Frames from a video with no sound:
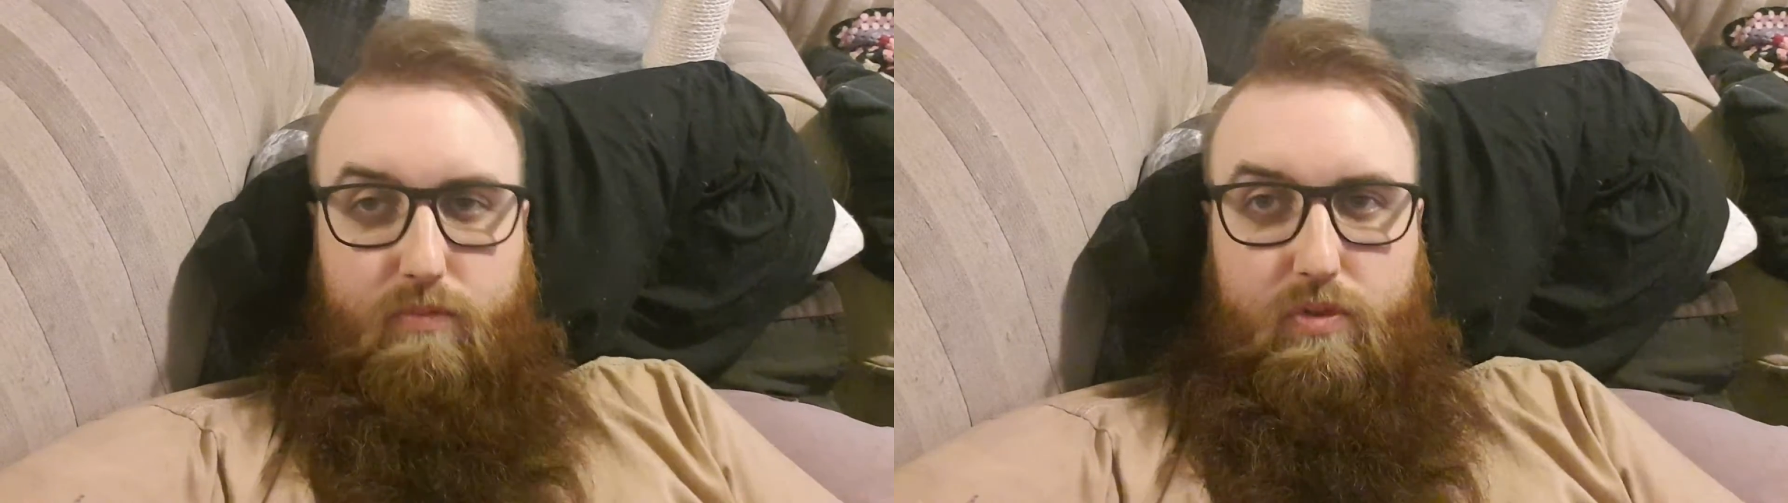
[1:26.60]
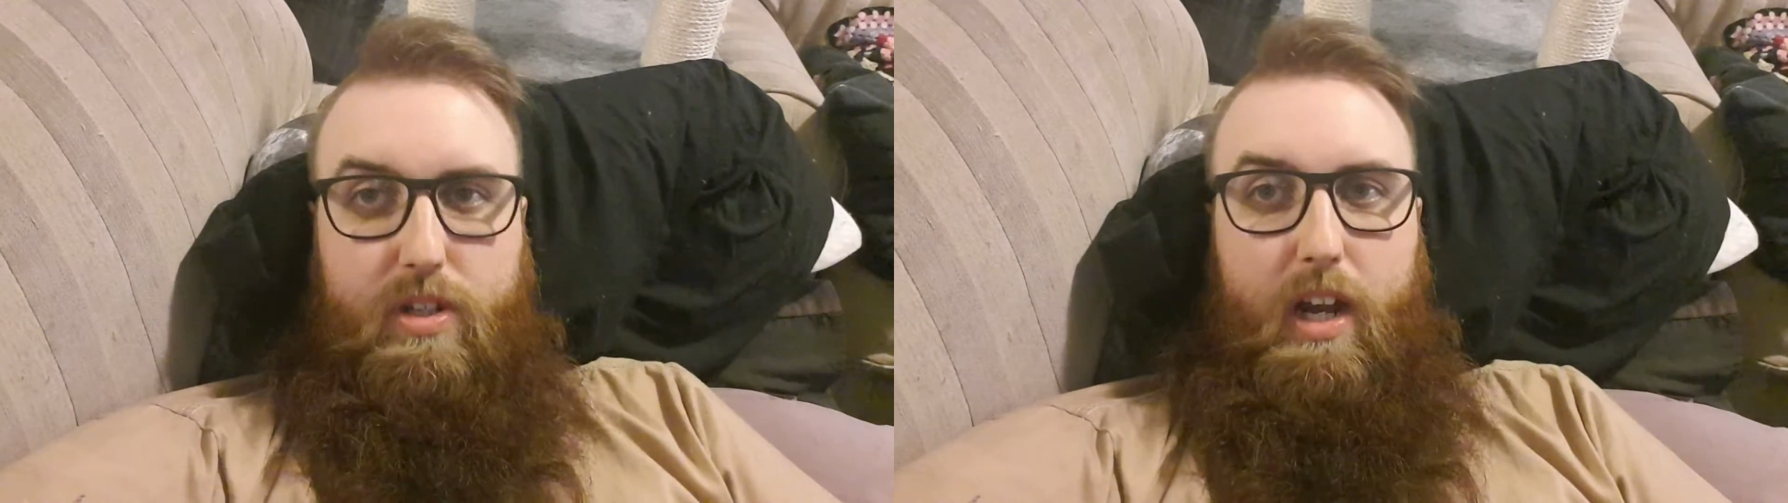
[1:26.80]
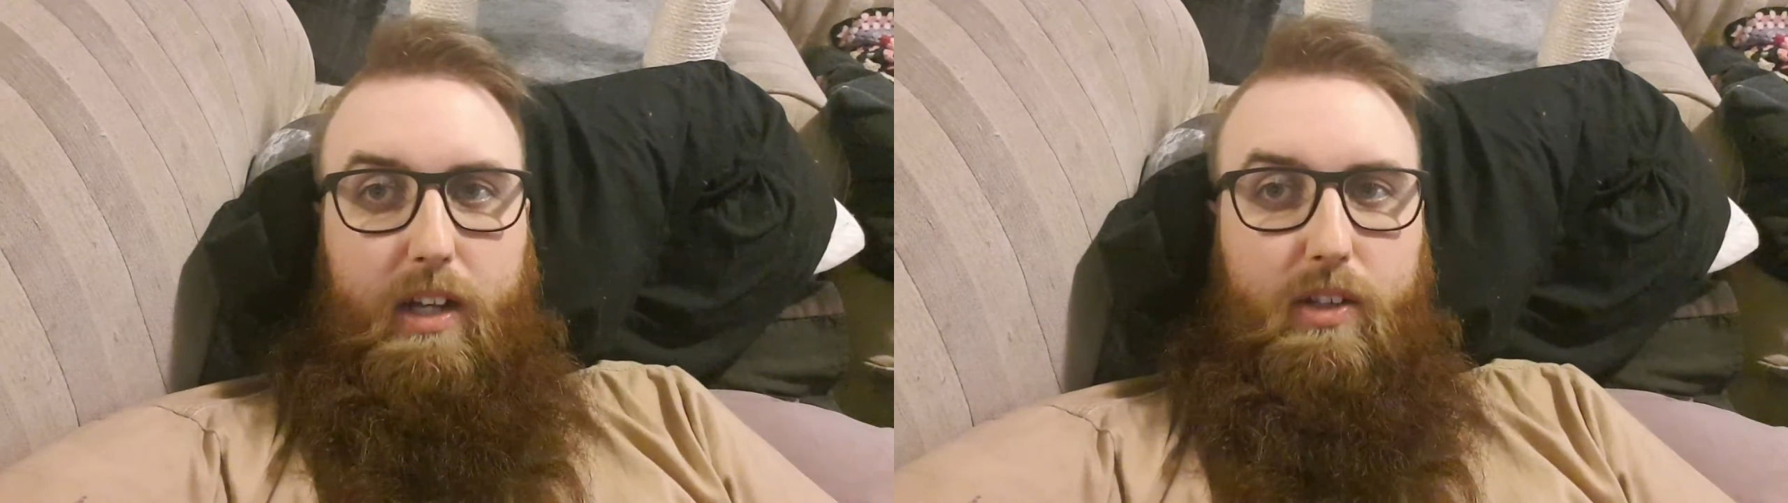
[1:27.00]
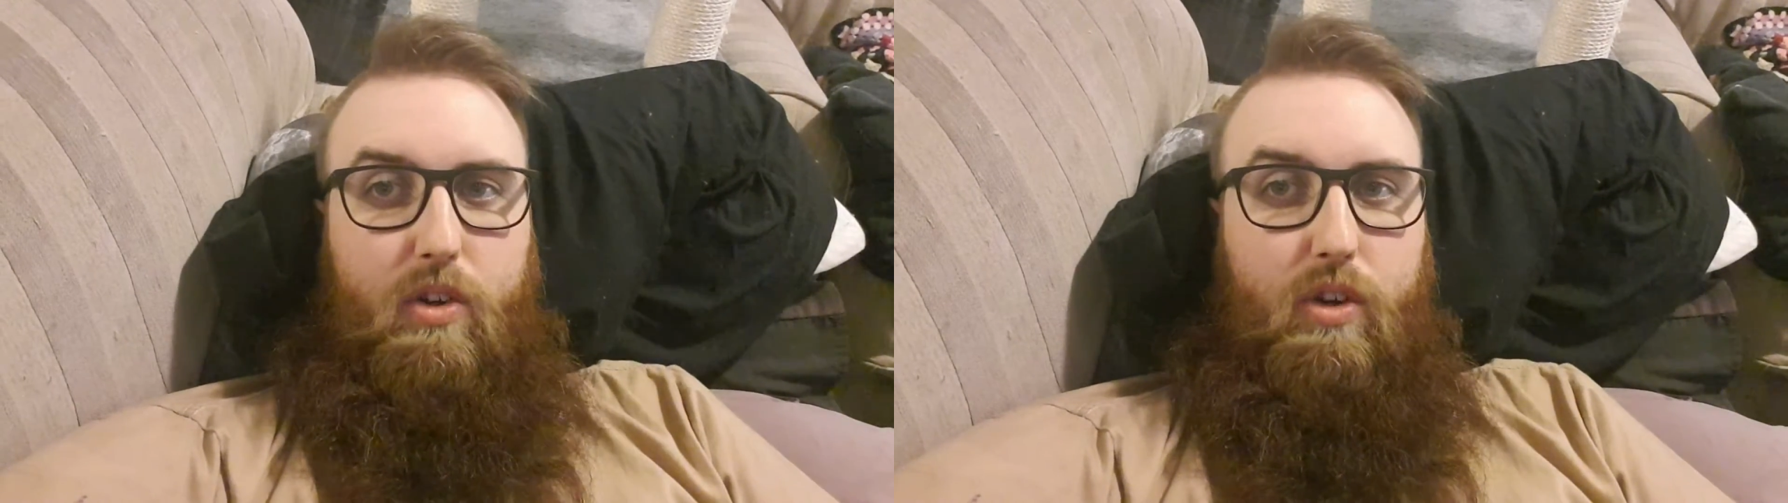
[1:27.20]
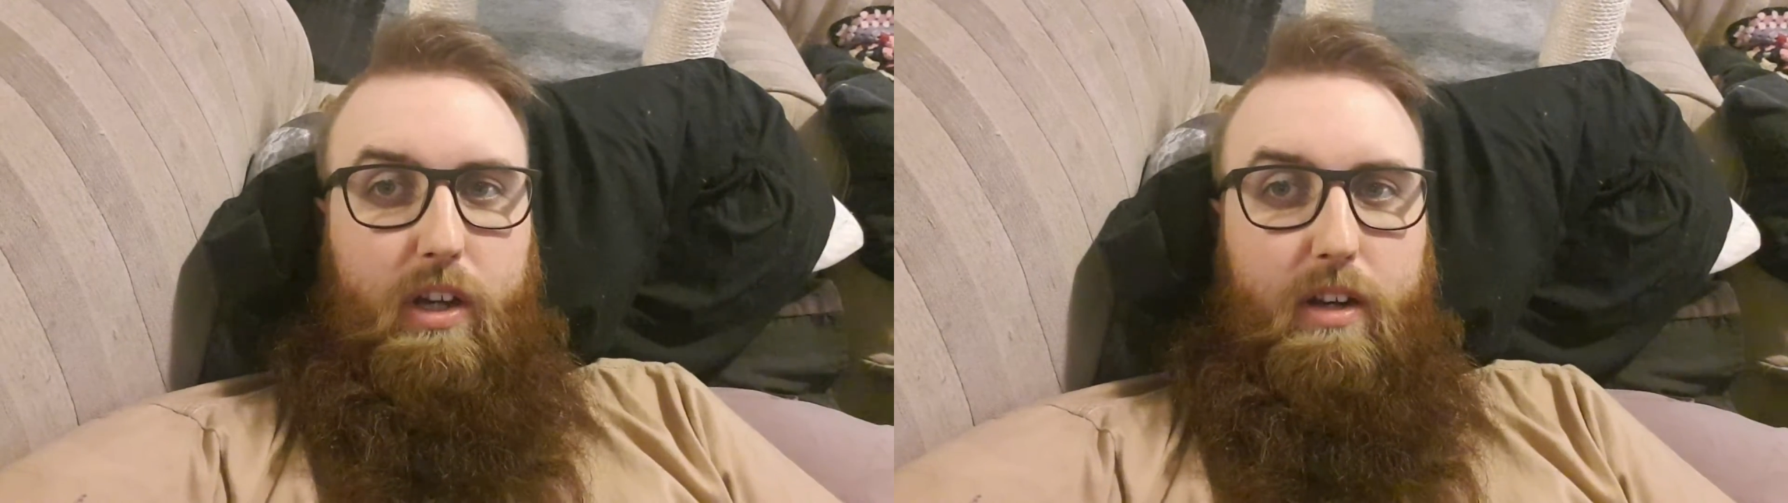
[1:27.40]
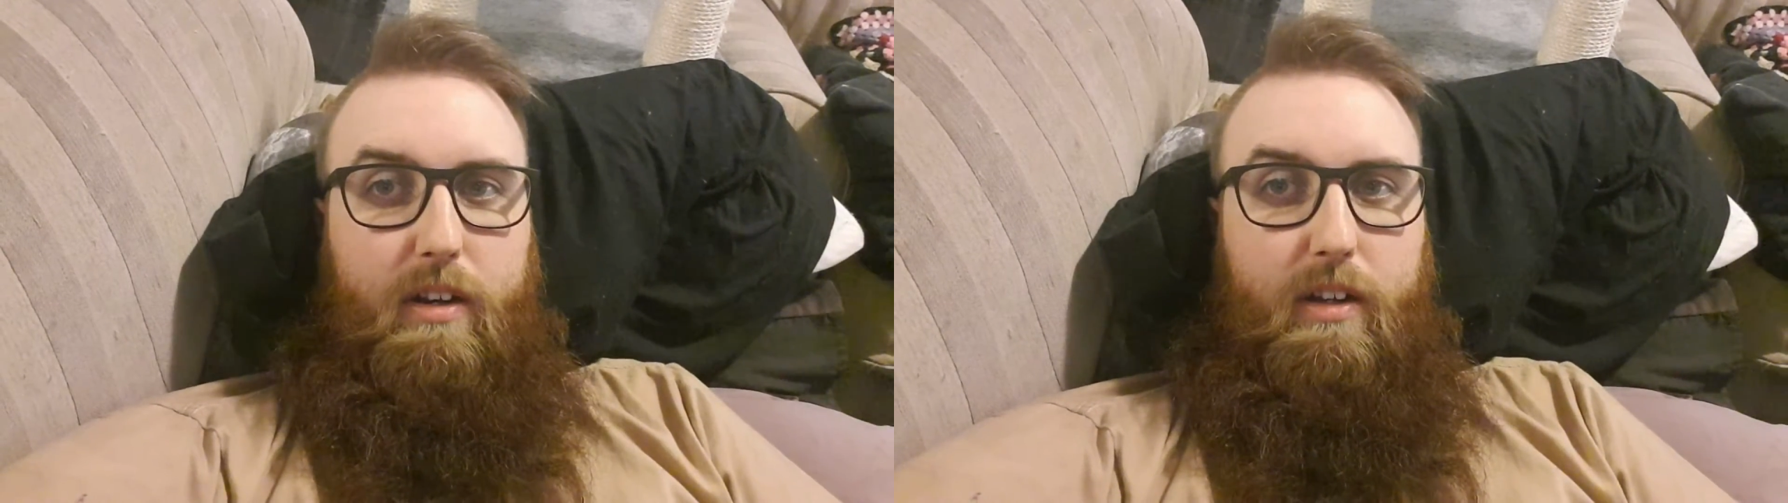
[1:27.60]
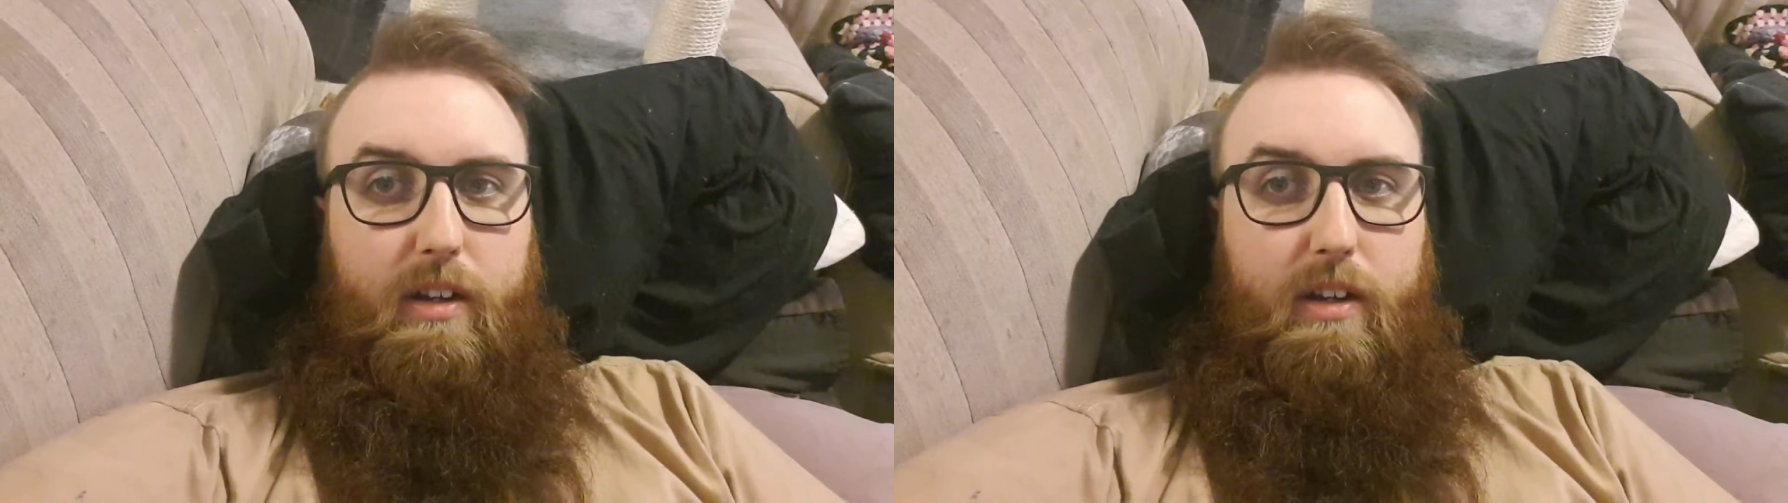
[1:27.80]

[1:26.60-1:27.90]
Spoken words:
Start it cooking.